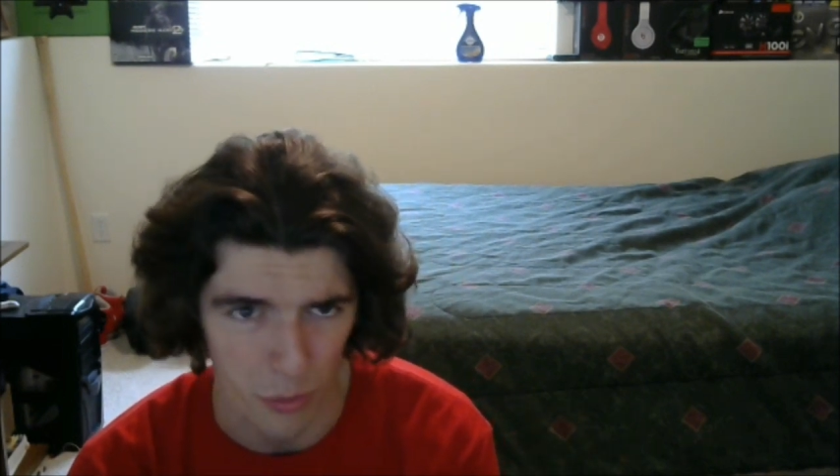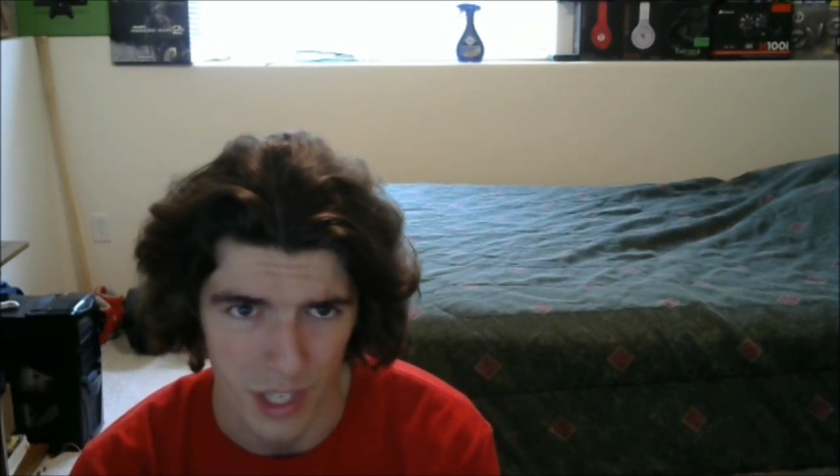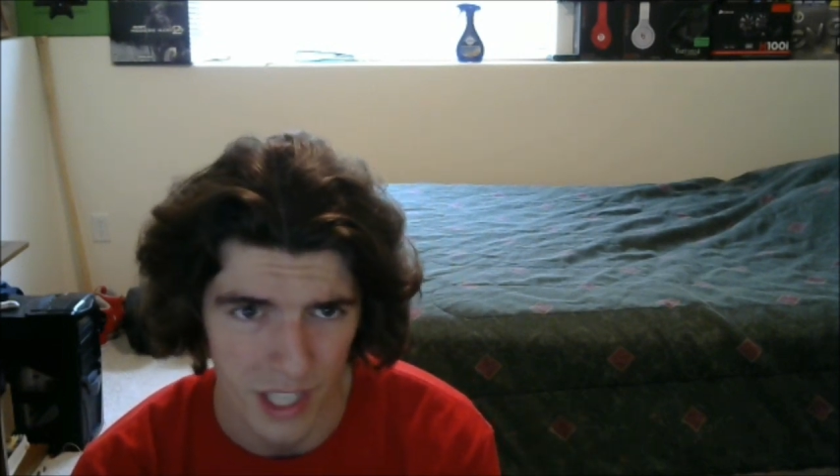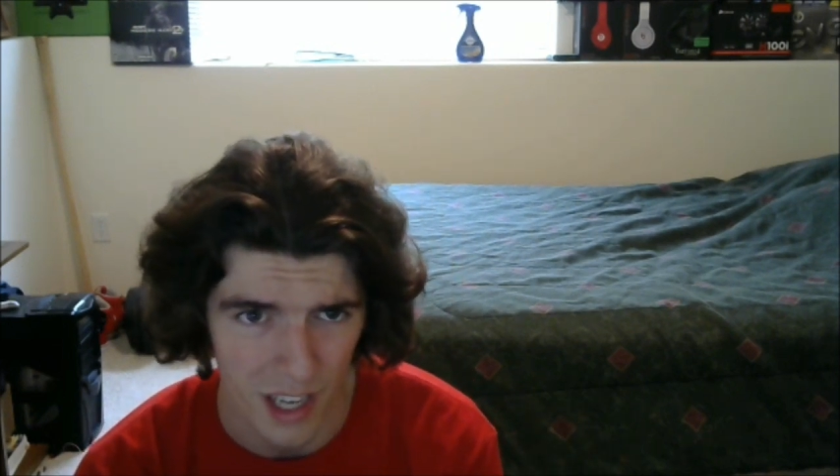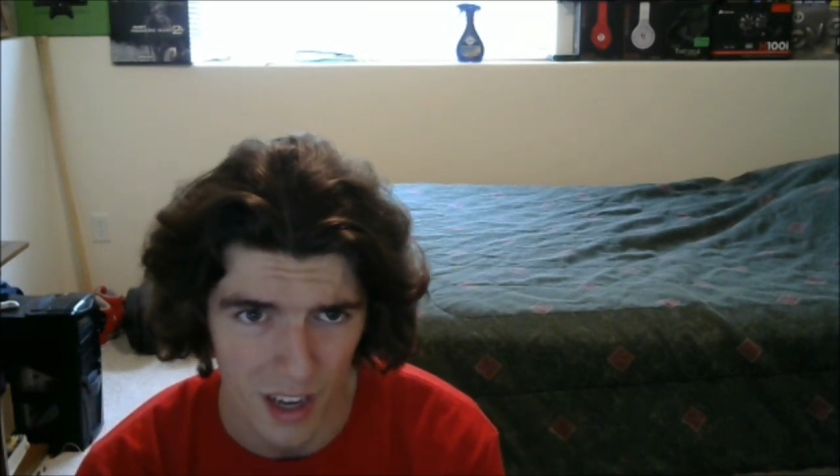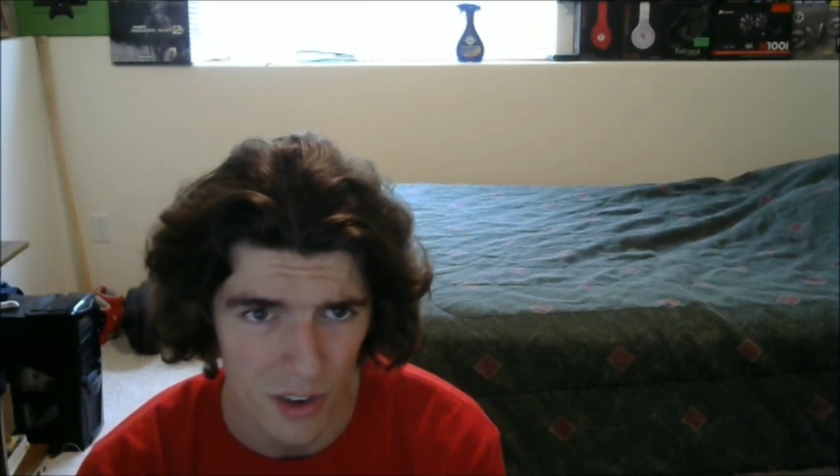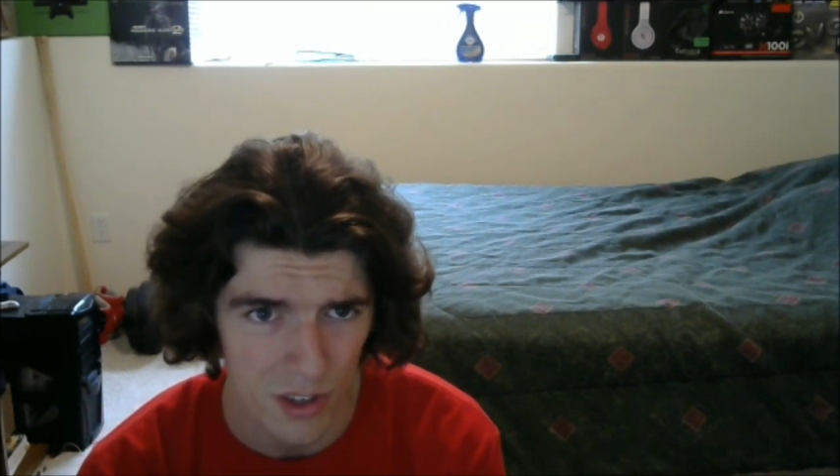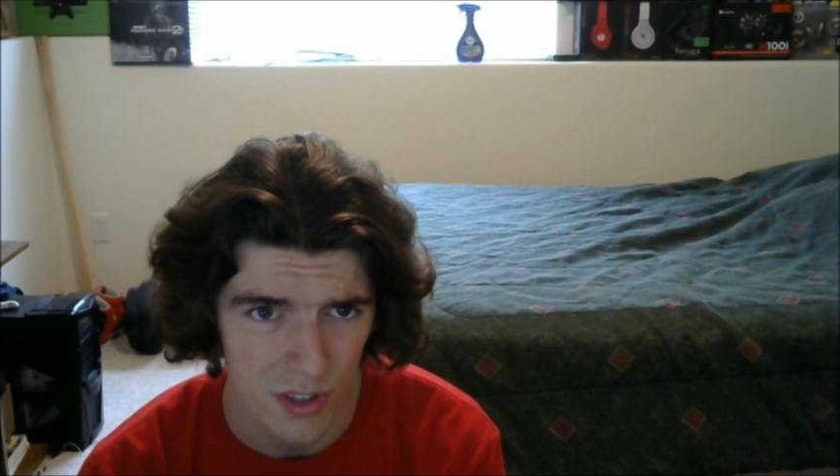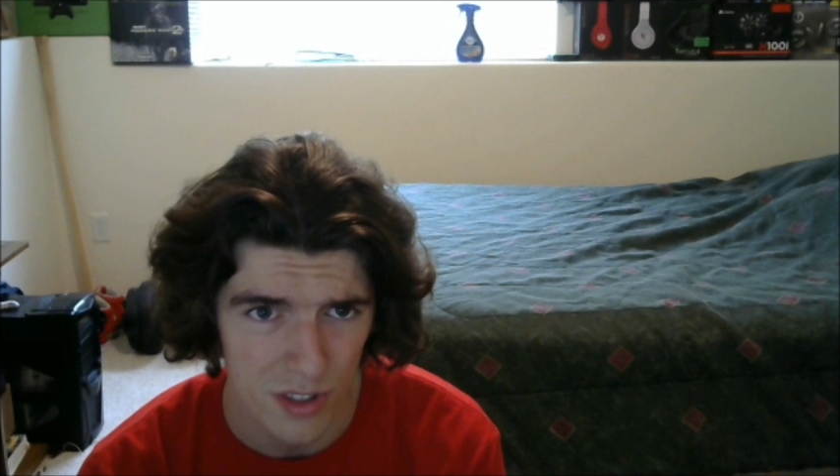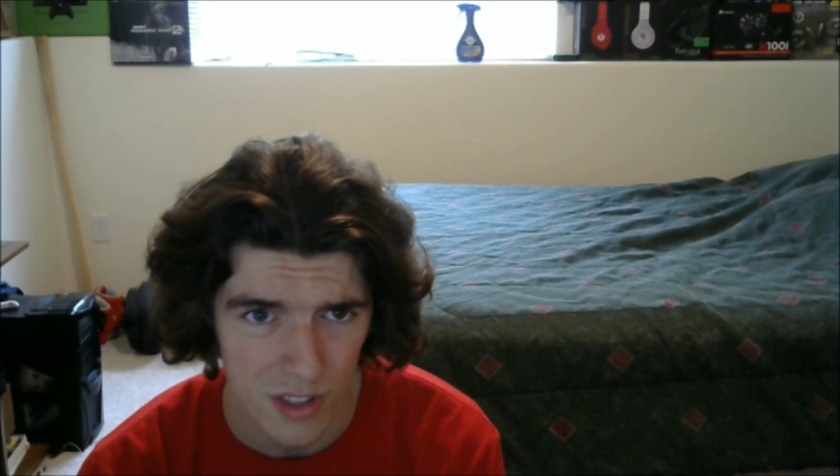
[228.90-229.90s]

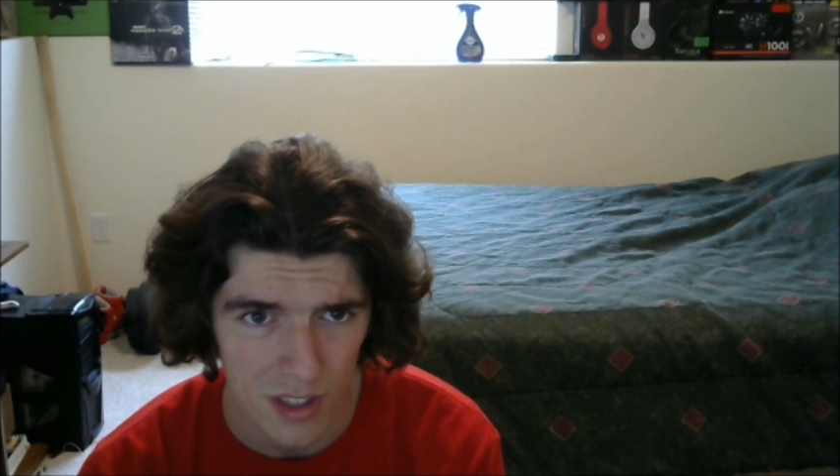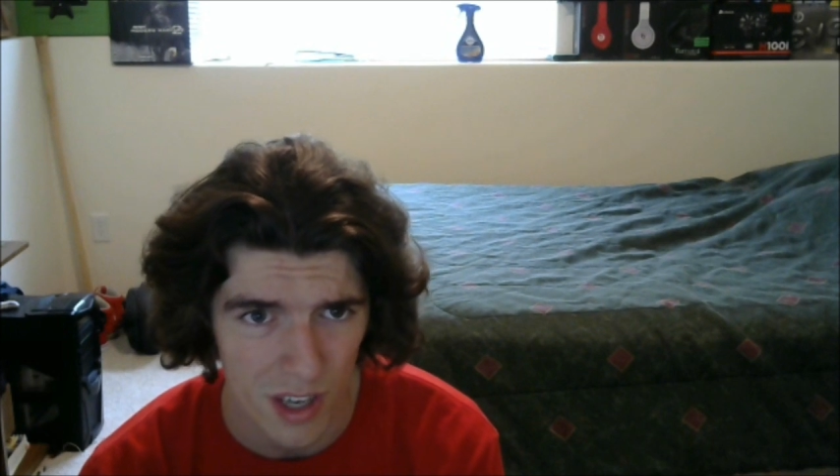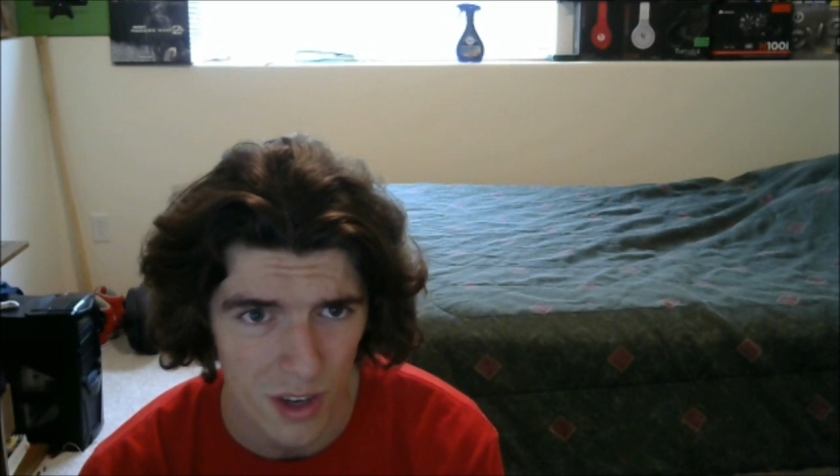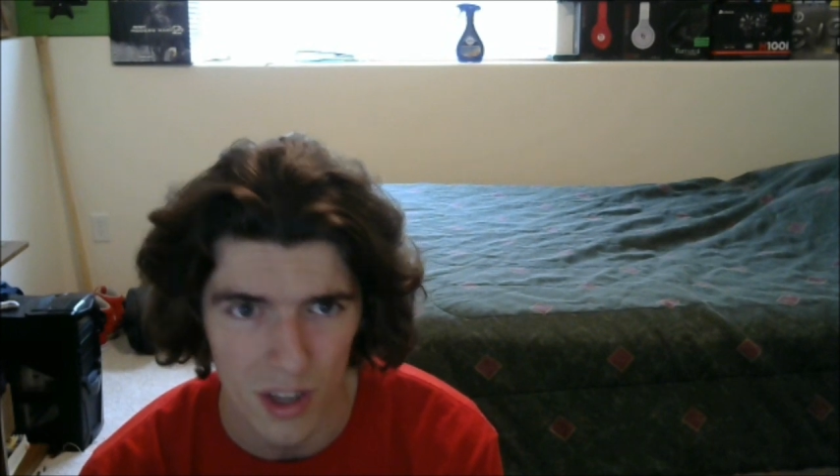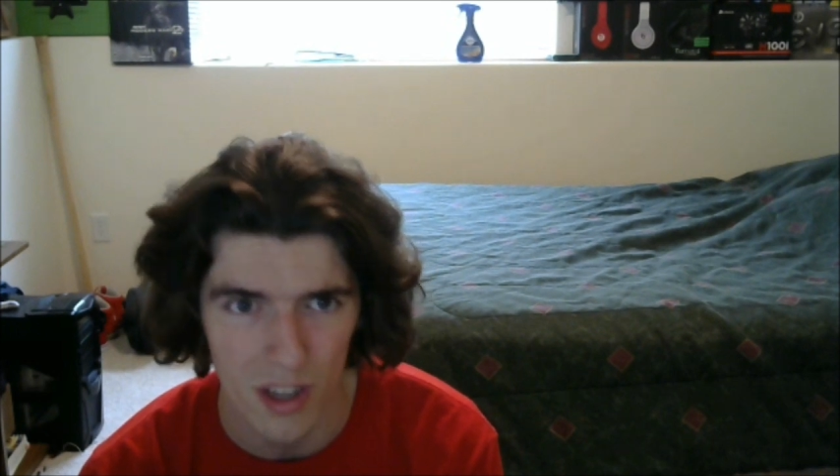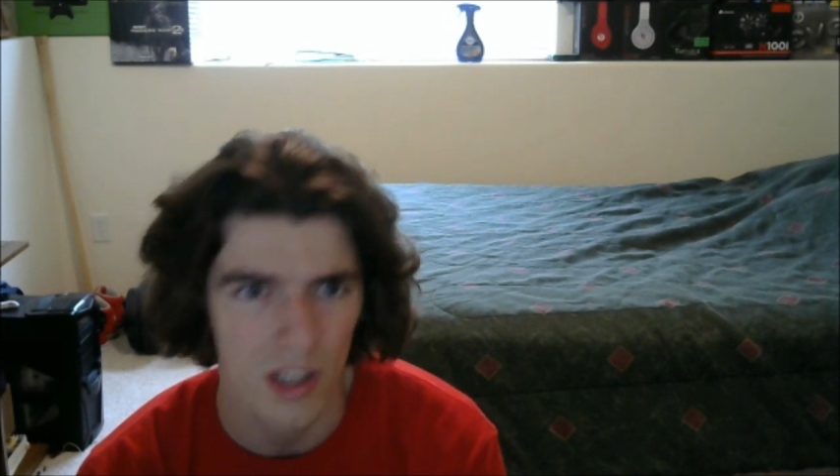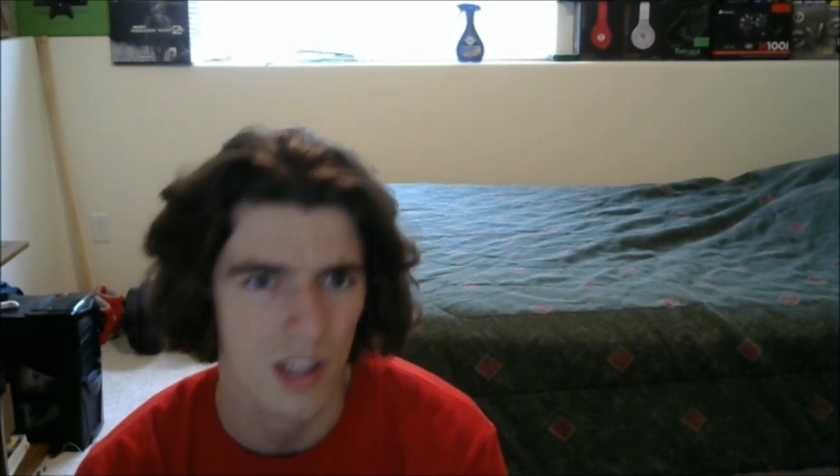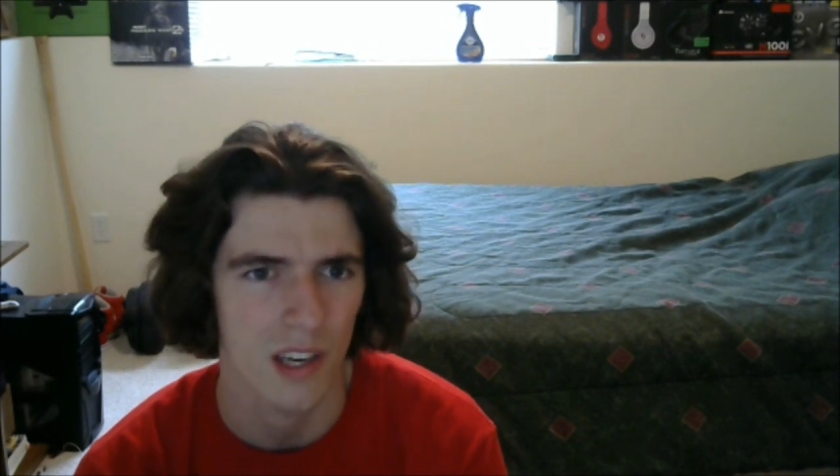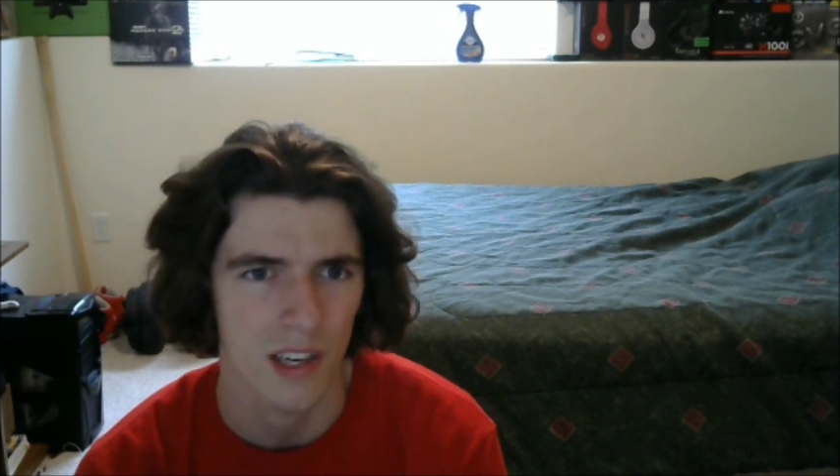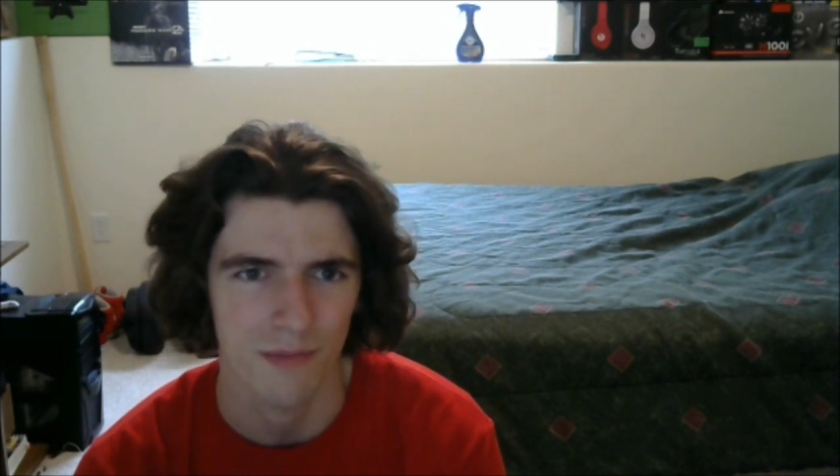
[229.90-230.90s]
gigahertz
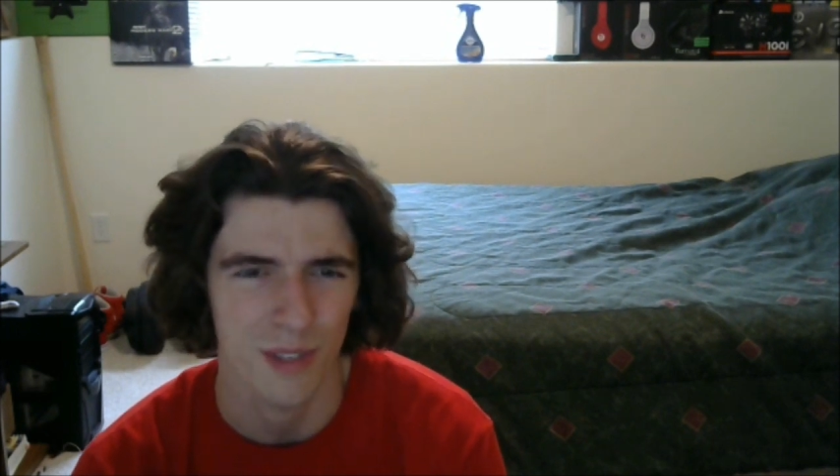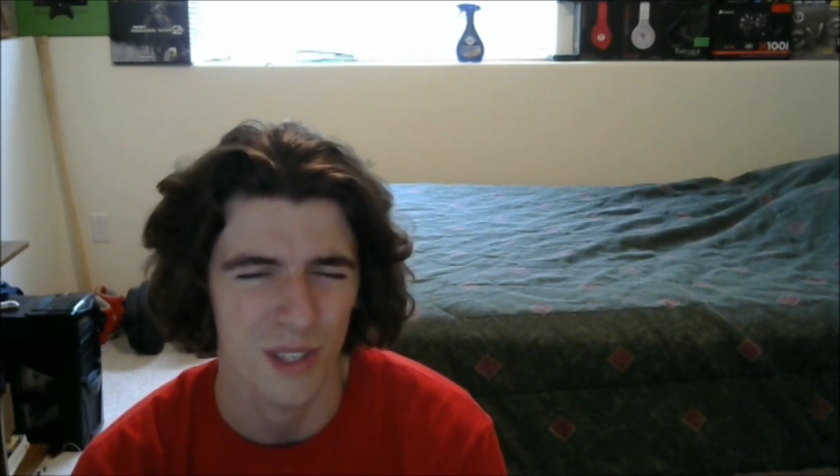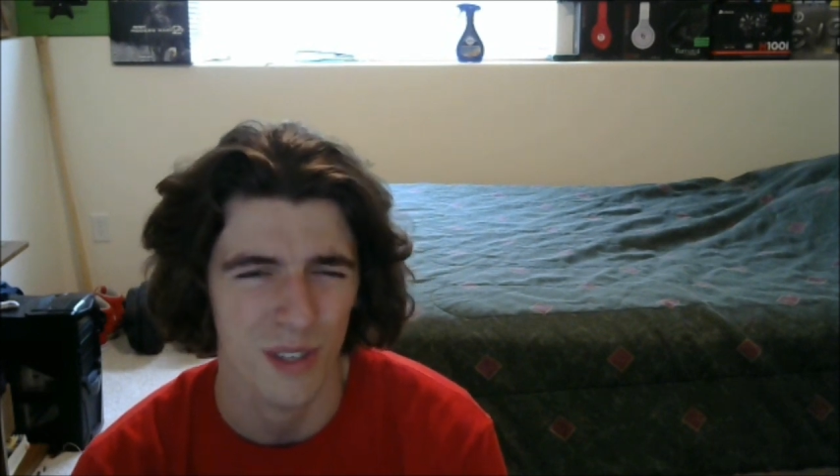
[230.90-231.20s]
and